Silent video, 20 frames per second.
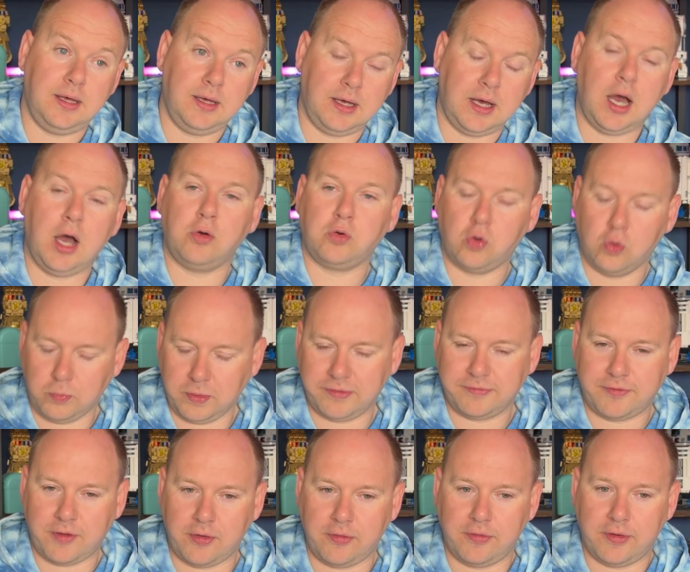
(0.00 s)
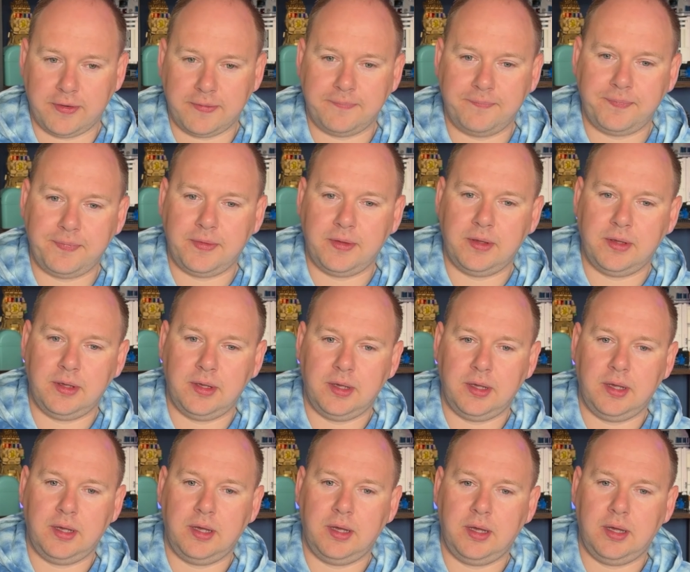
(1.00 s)
I'll go one further.
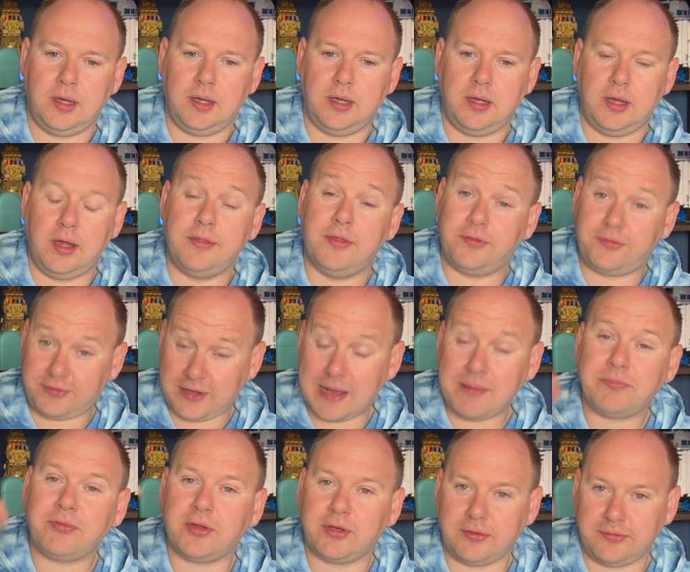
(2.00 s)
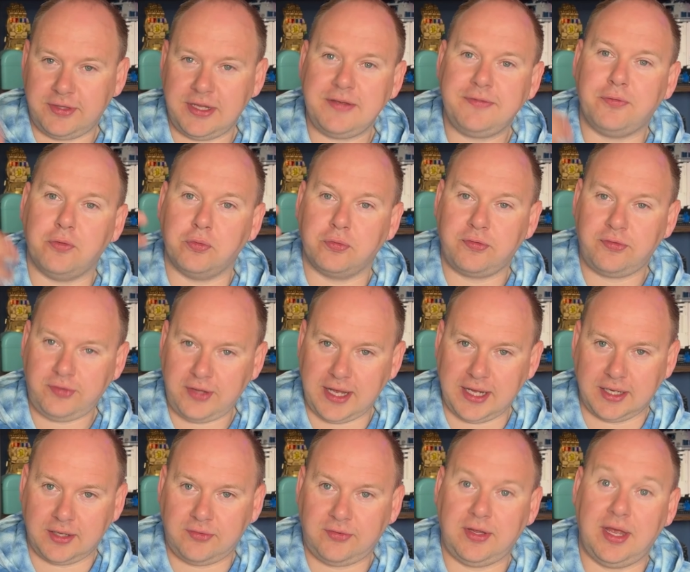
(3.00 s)
The Samsung Z Fold
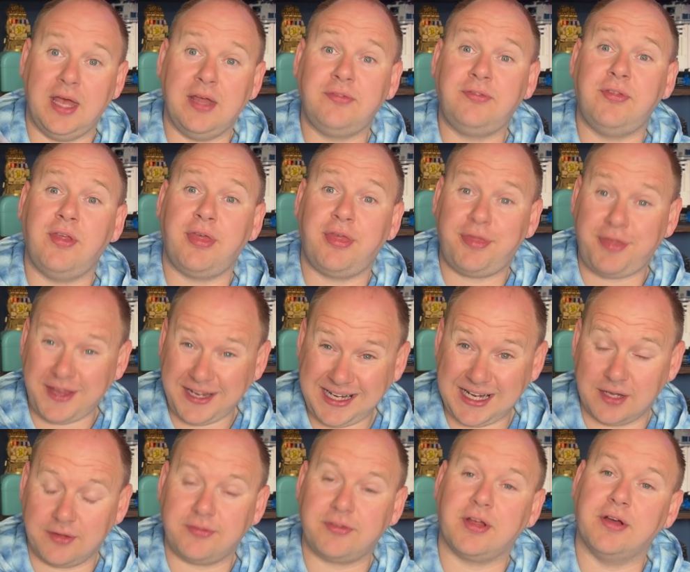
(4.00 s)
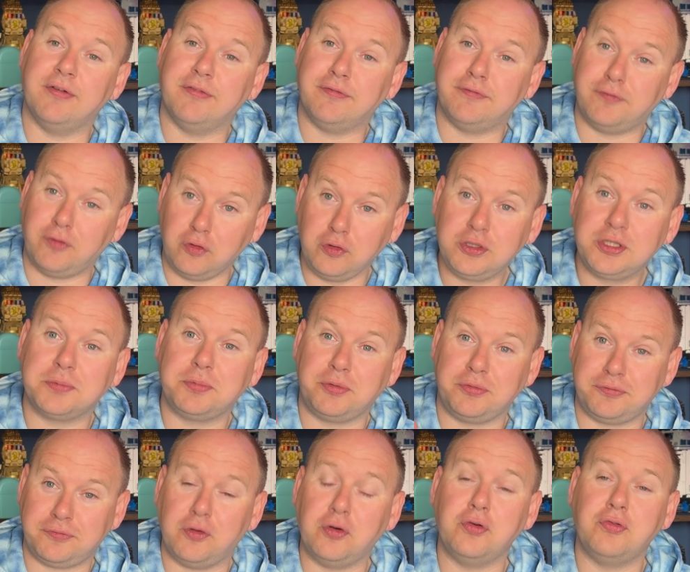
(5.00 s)
6 is the thickest foldable
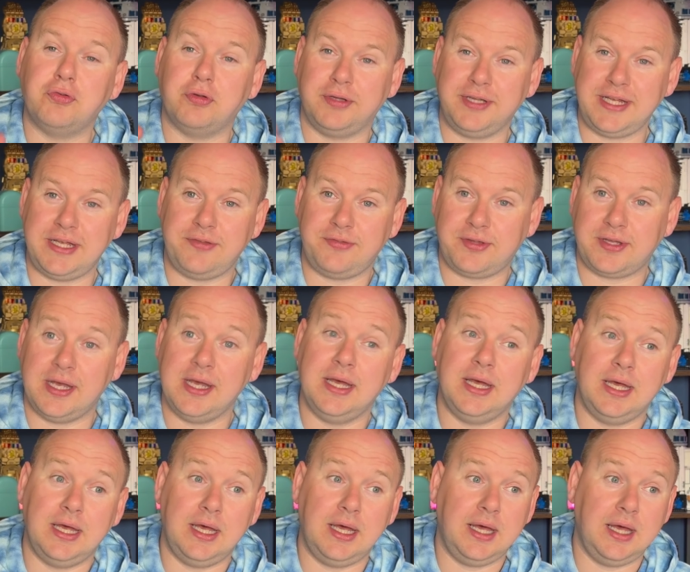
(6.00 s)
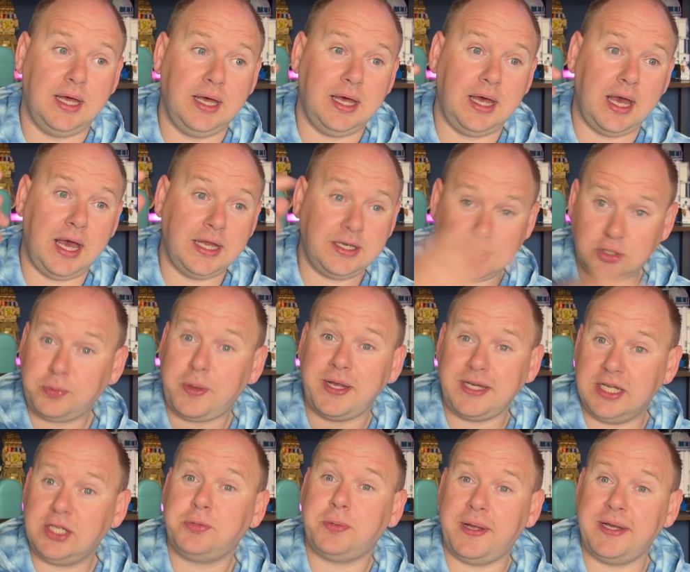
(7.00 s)
phone released in
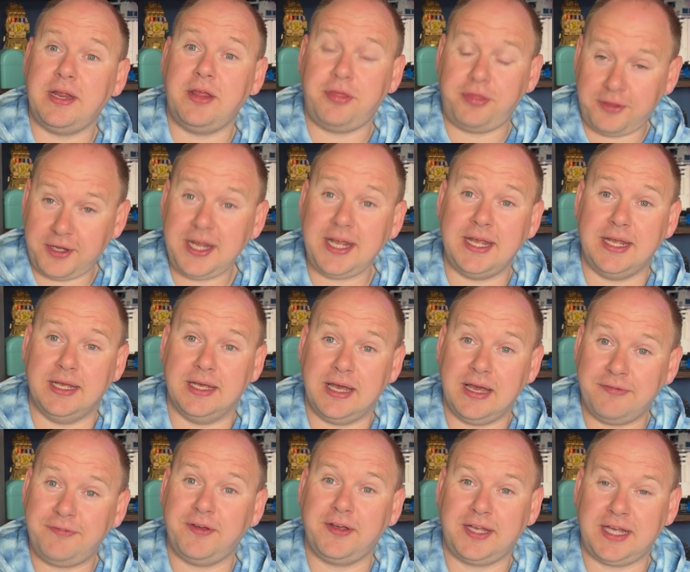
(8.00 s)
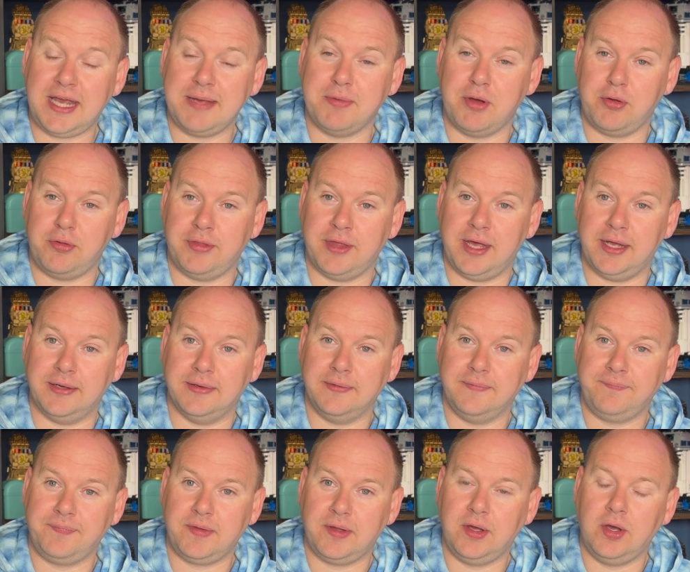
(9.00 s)
2023, if it came out then,
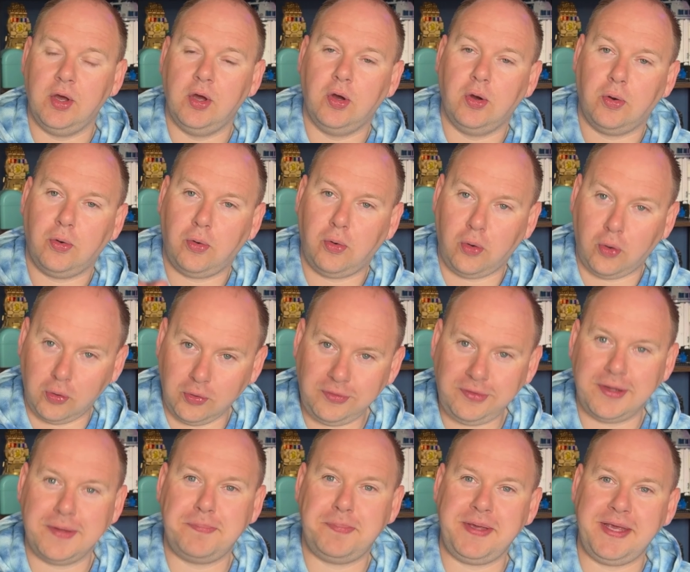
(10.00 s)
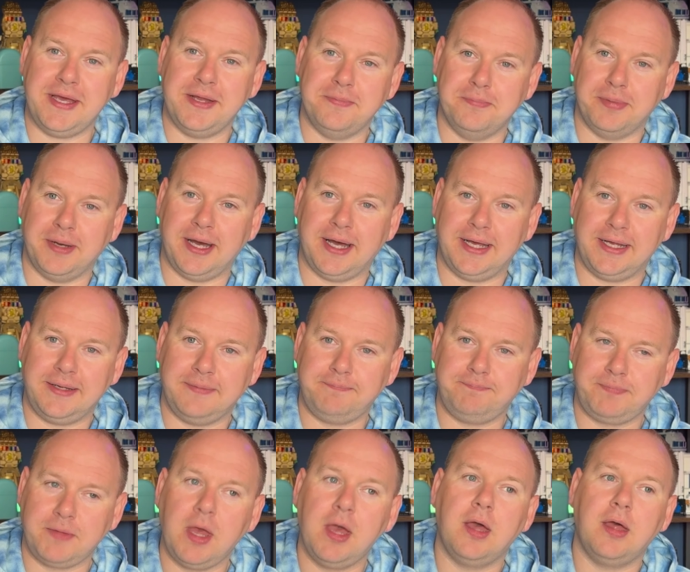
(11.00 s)
only beaten by
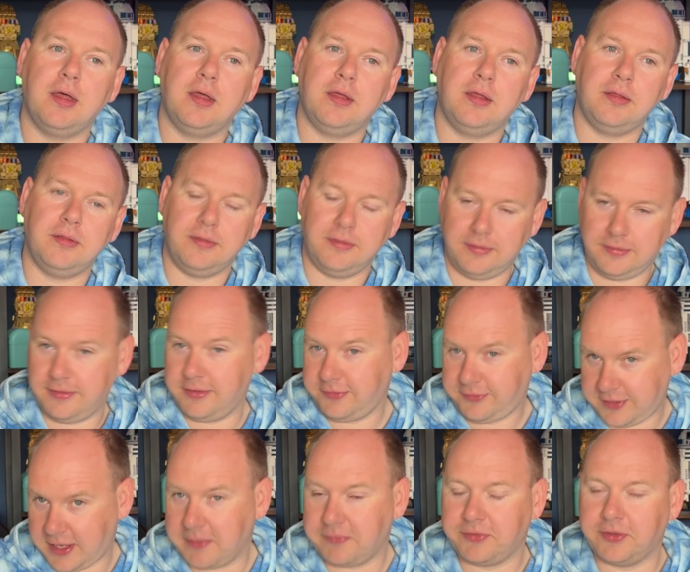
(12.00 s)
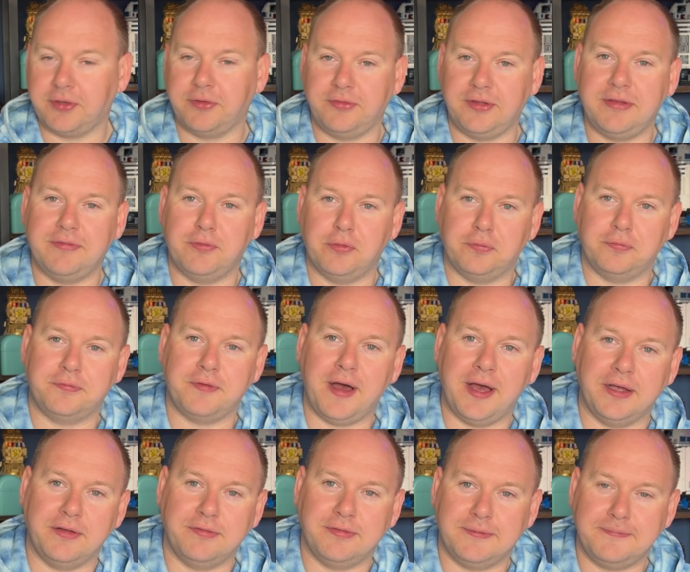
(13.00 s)
the Samsung Z Fold
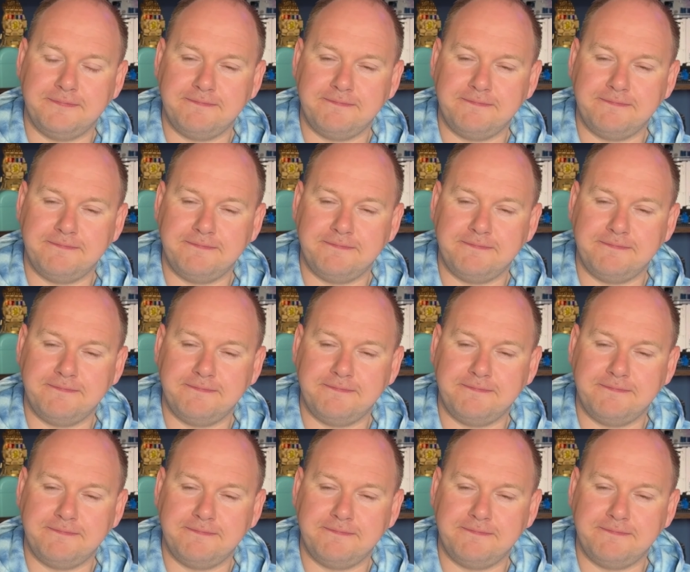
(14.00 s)
5.